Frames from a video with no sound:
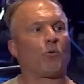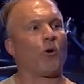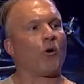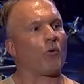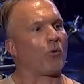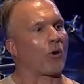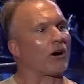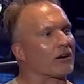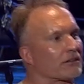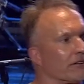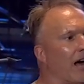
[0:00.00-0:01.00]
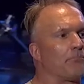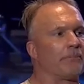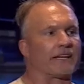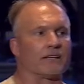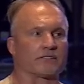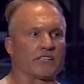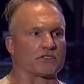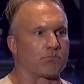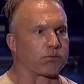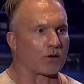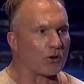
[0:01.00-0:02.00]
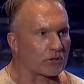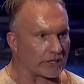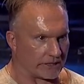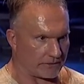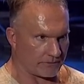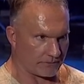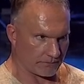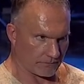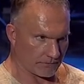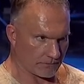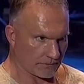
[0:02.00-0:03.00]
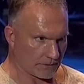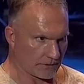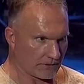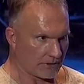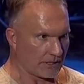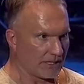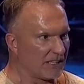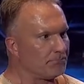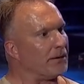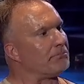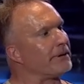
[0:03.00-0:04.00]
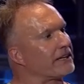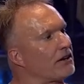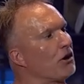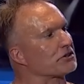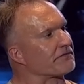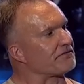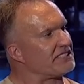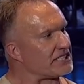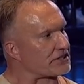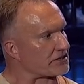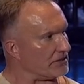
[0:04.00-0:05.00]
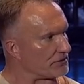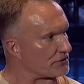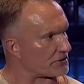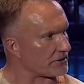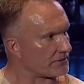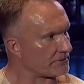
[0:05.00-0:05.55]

won't work, not because it's broken, but because of distance.